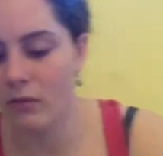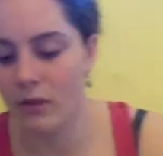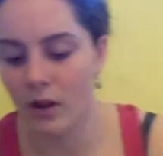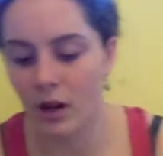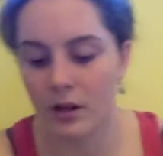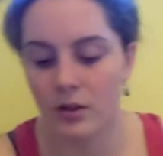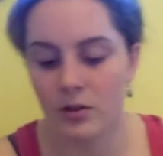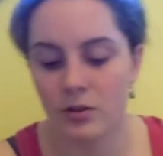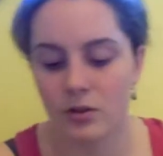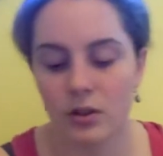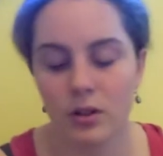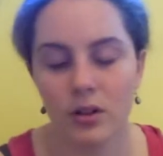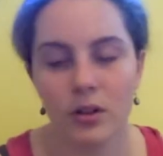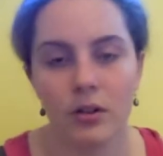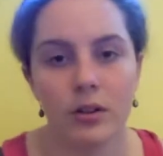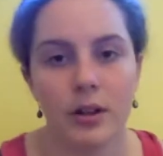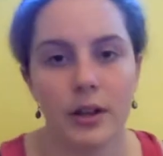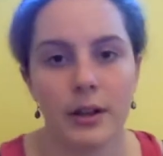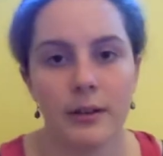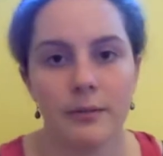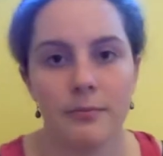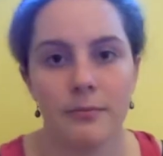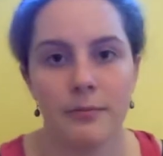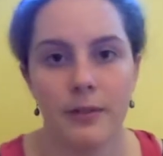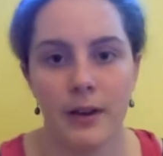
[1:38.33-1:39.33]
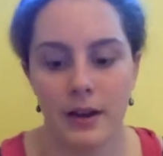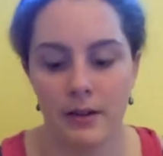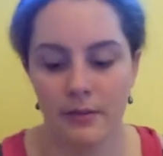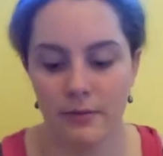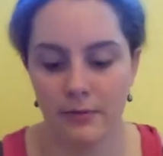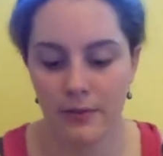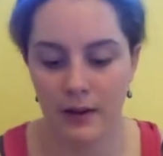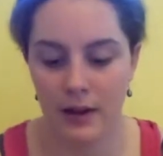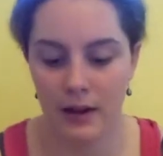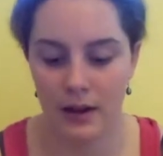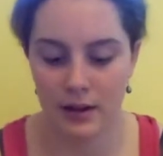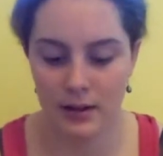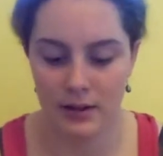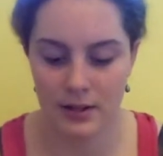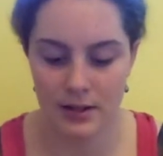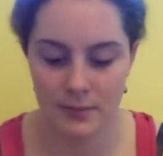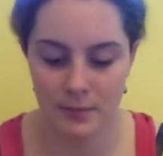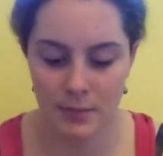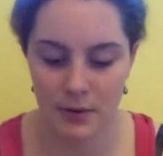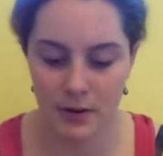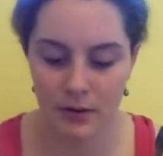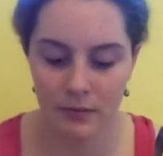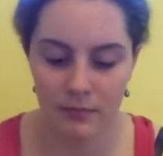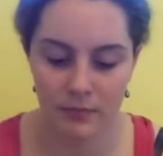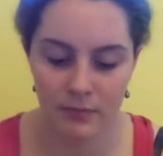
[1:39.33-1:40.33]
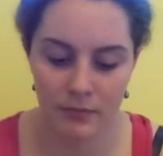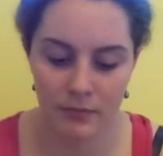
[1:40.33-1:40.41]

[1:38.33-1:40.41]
I usually don't like fake fans, but